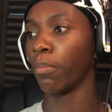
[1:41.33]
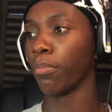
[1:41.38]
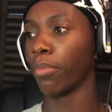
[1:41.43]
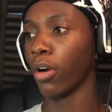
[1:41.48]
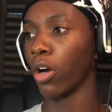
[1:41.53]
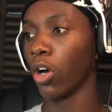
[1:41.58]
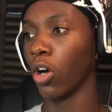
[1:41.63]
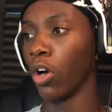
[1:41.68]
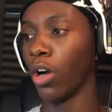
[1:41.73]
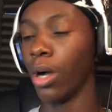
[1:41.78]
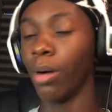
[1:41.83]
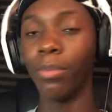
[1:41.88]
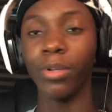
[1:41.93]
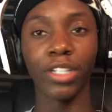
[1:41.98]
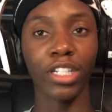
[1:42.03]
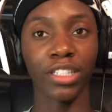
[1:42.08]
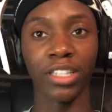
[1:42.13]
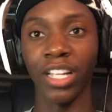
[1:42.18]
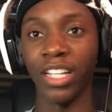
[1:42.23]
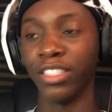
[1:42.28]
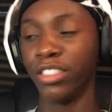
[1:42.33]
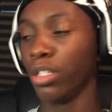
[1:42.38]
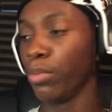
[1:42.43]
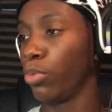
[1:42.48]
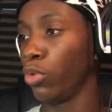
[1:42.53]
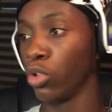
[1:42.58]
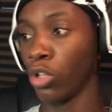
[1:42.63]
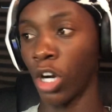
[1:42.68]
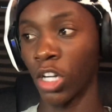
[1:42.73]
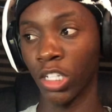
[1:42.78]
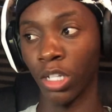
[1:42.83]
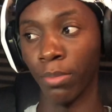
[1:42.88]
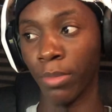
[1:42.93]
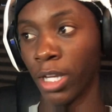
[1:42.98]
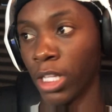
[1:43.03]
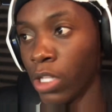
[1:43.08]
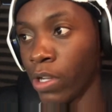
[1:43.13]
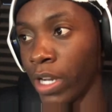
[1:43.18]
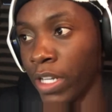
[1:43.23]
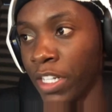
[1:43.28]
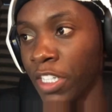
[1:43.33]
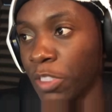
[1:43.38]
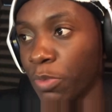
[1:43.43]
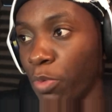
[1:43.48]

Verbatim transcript: Bro, I'm gonna just let C P U guard LaMelo at this